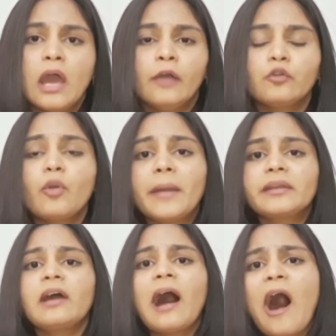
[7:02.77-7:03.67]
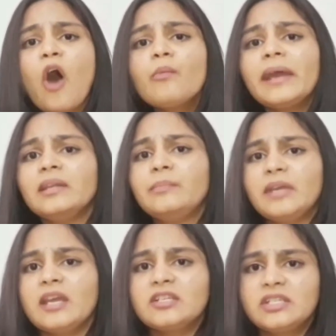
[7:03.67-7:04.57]
No matter how many
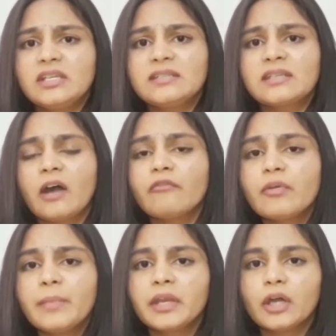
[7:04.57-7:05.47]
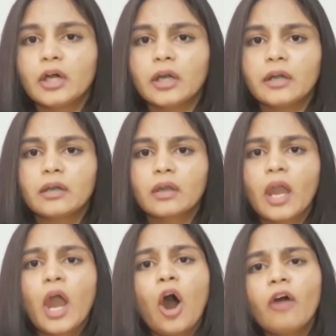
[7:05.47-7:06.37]
PhDs a woman earns.
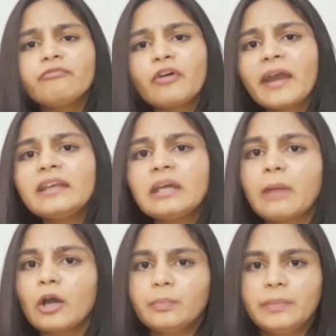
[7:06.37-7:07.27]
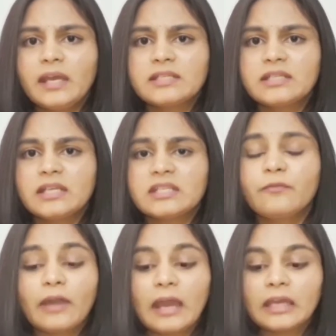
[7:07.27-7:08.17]
Or forget about PhDs,
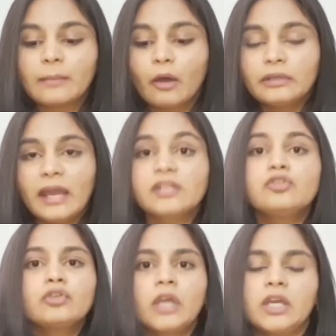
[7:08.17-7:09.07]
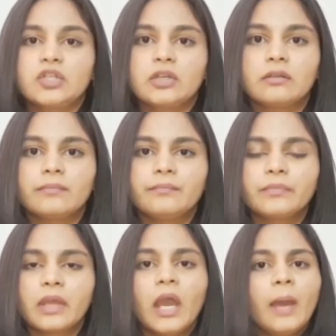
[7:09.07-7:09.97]
forget about education.
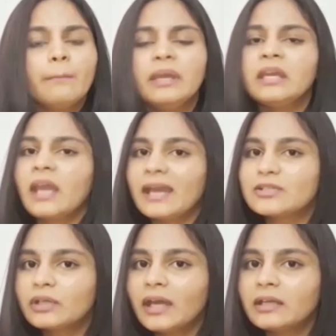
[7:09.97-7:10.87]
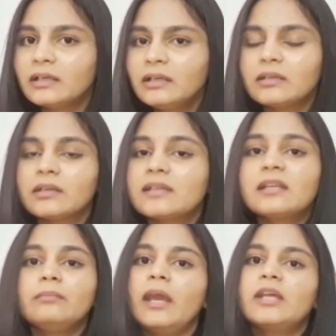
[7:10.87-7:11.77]
Being educated
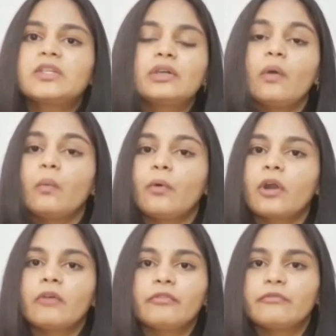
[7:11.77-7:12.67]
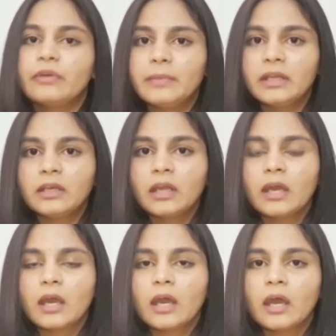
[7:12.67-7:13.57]
doesn't make you a war of a woman
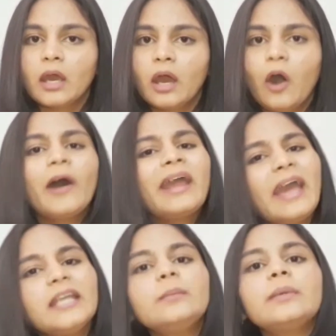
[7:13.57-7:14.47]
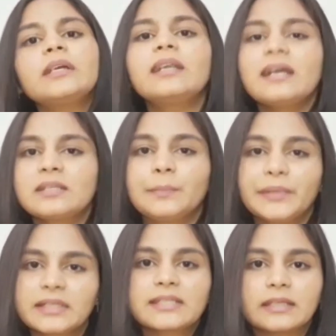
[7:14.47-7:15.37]
or any bigger as a
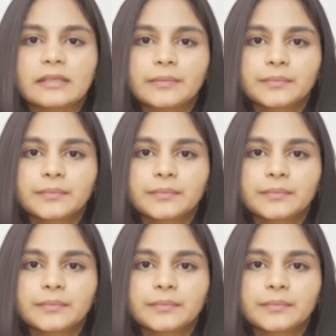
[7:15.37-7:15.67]
person.